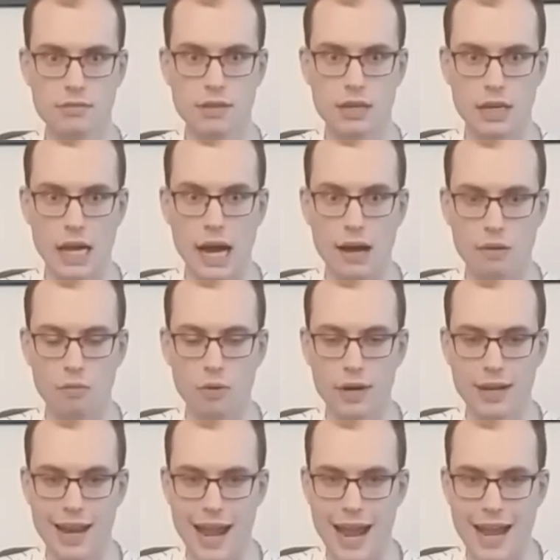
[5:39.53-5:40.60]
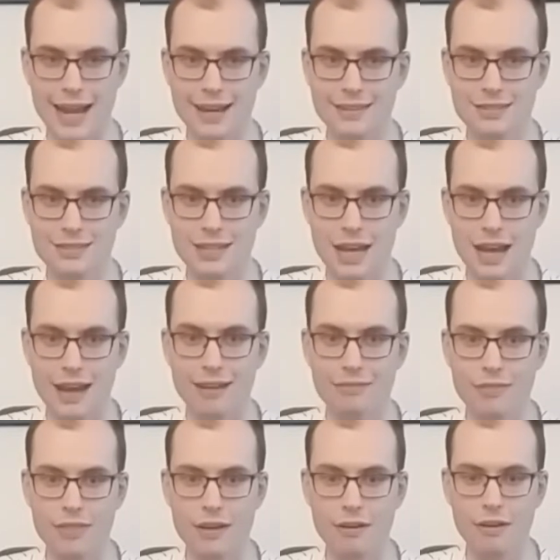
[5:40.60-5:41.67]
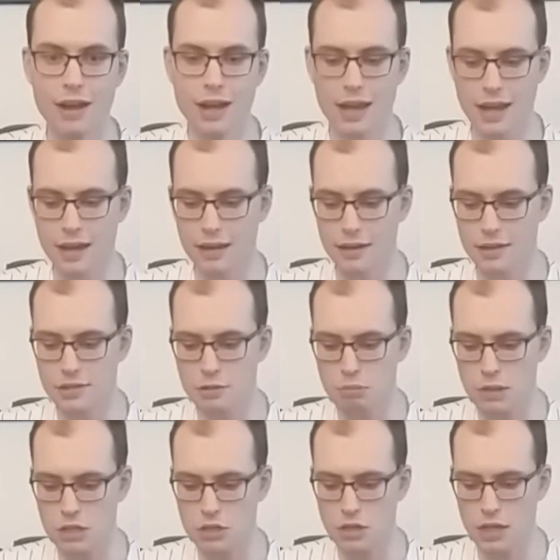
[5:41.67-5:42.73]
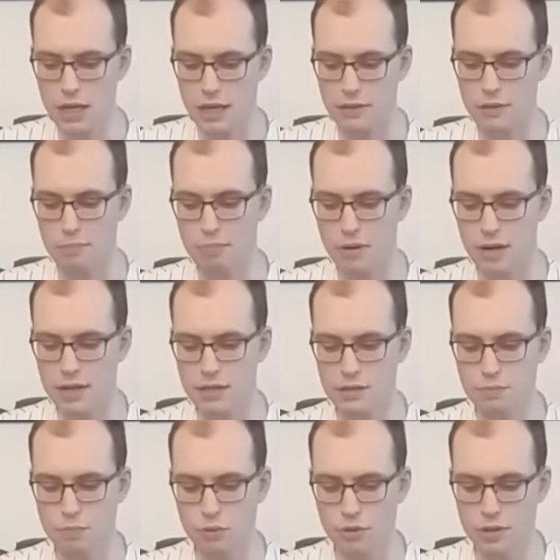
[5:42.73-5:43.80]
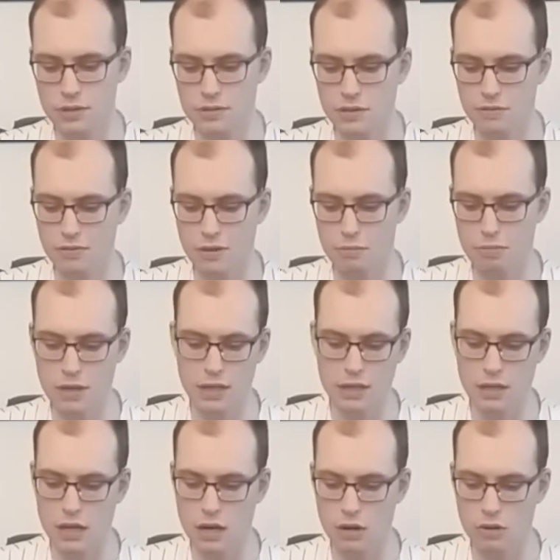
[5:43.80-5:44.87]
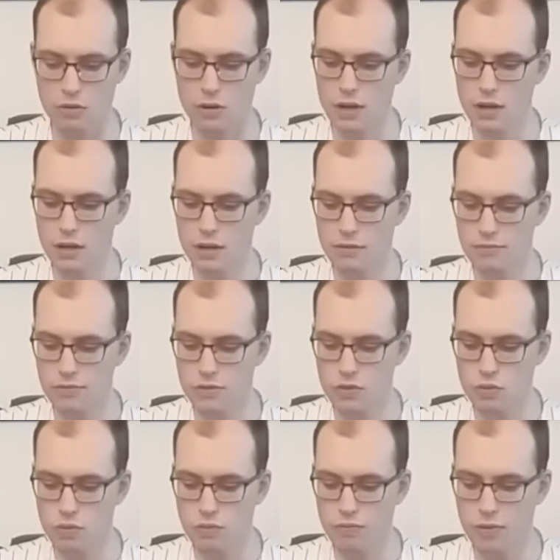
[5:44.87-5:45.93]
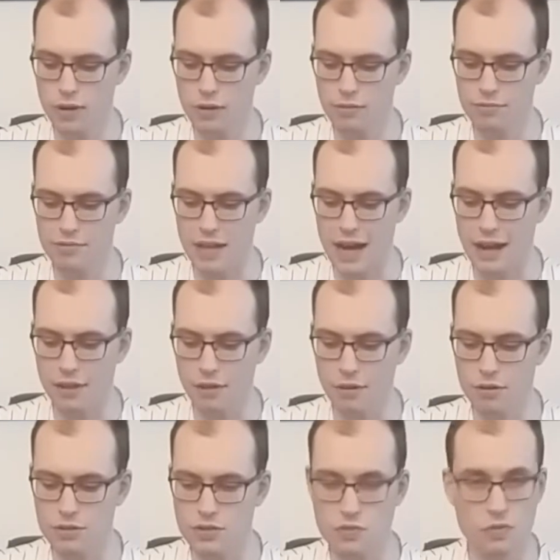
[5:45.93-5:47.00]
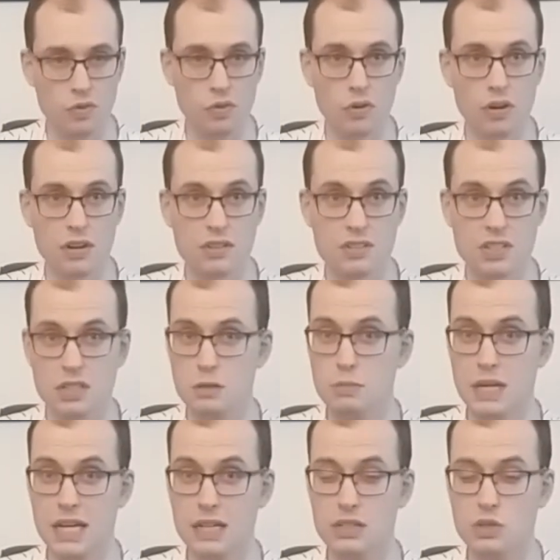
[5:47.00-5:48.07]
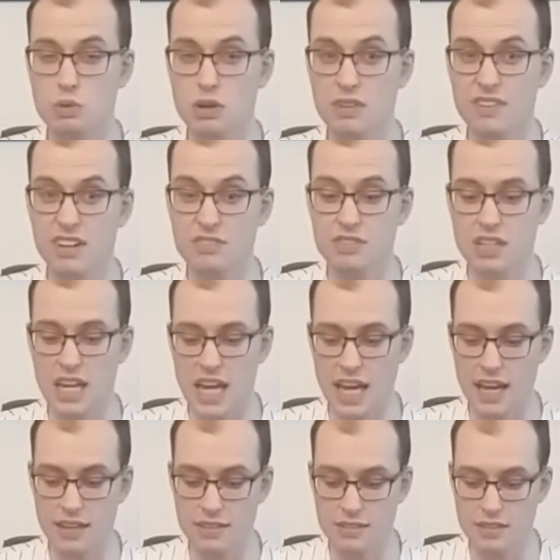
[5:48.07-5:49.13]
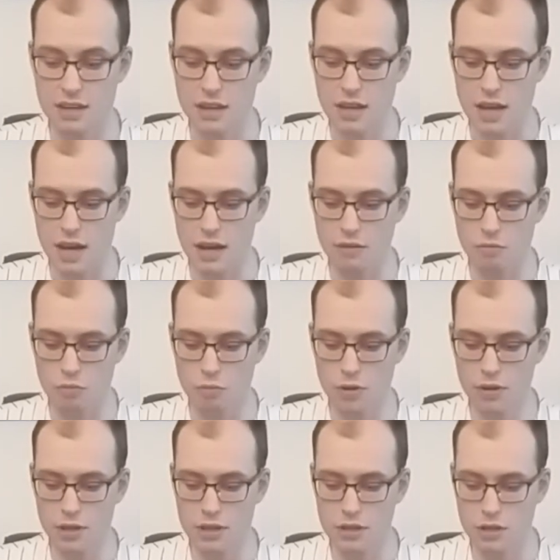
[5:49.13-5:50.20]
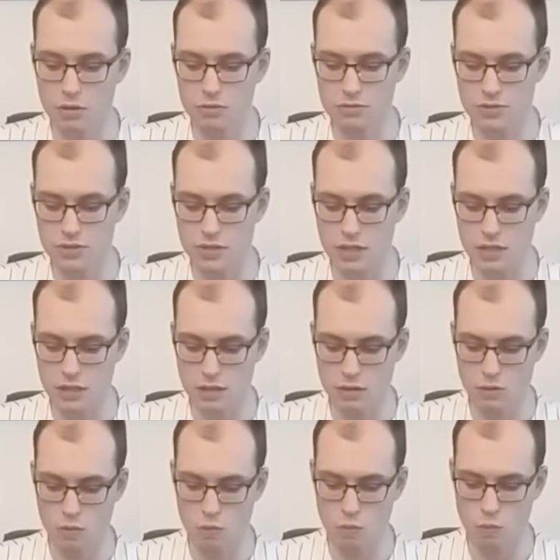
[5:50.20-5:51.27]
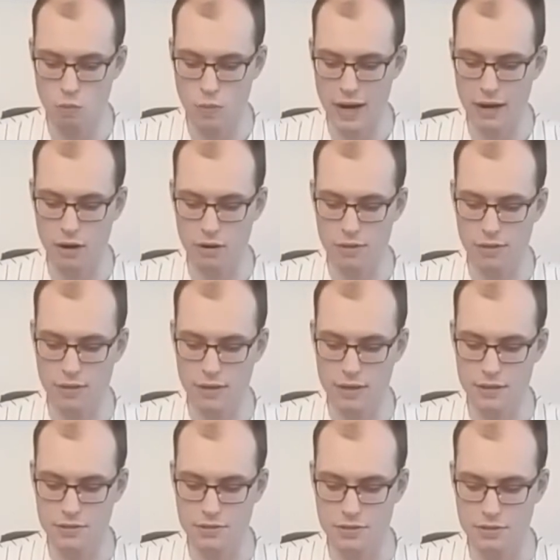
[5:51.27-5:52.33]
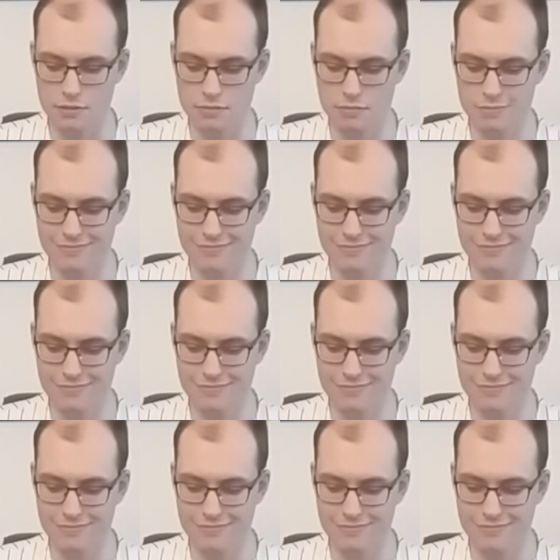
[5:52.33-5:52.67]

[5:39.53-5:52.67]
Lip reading: got what it has to have in there, and especially at the price point of it being, $12 for a 6-pack of 12-ounce cans, I really don't see where this